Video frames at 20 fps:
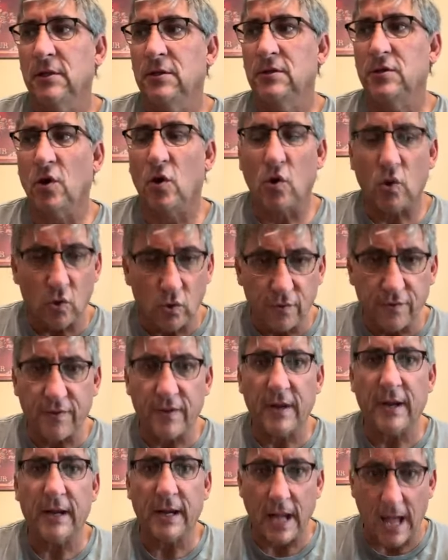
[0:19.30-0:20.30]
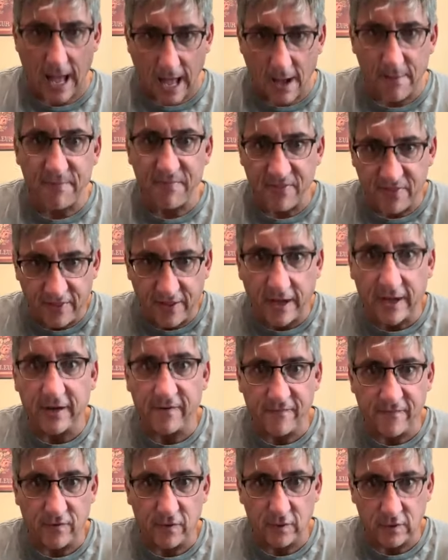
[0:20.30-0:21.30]
the whole thing. I'm
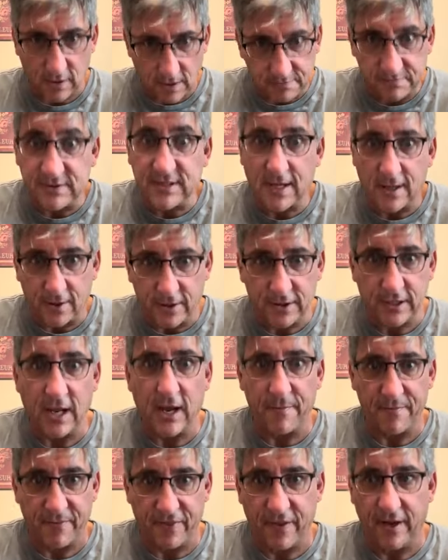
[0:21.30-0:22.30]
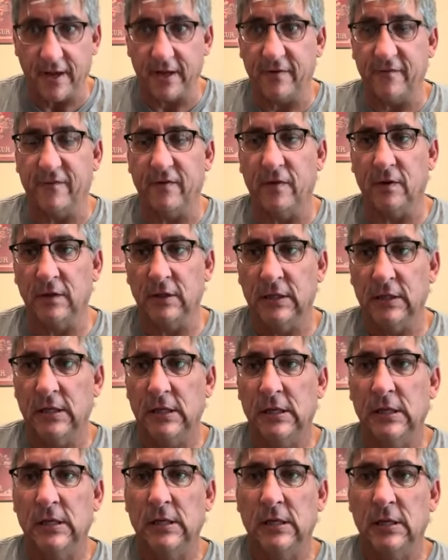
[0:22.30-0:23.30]
thankful. I'm telling you, I'm thankful.
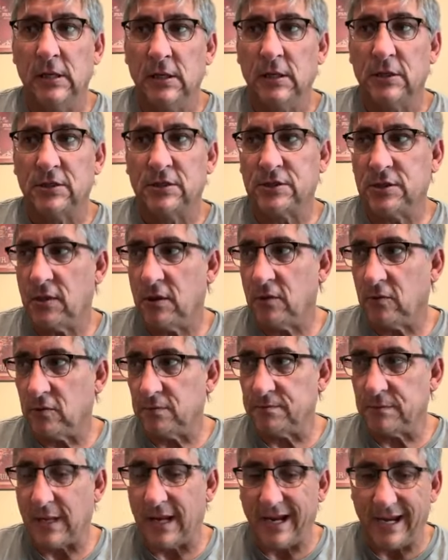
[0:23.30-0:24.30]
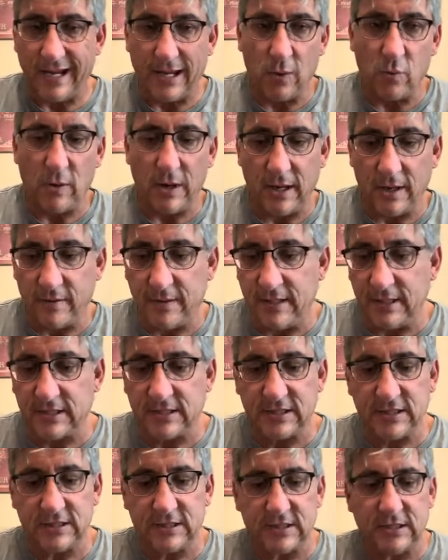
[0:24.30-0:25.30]
So anyway,
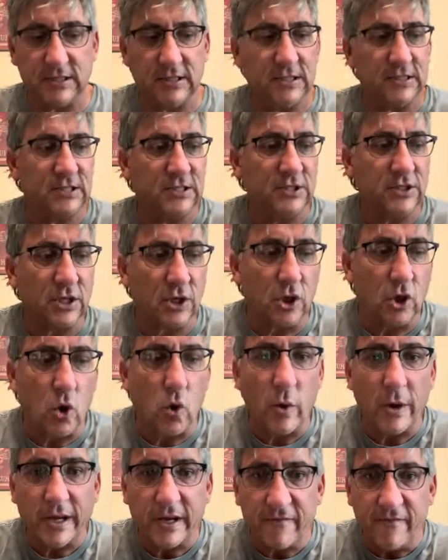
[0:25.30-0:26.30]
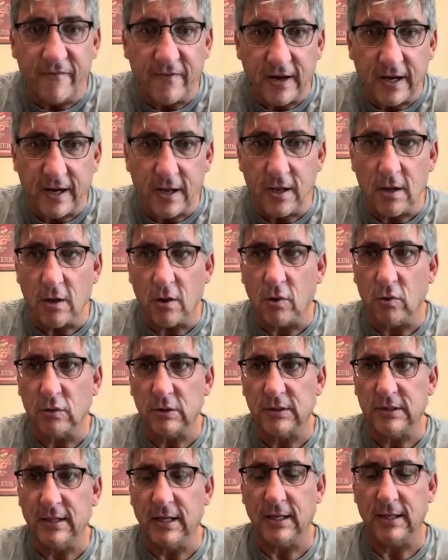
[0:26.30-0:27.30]
this is a quick video
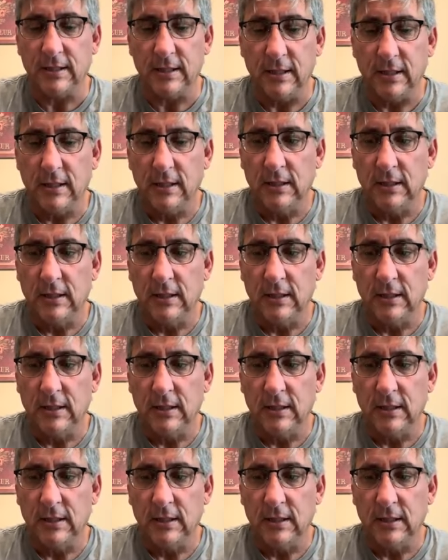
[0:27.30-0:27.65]
that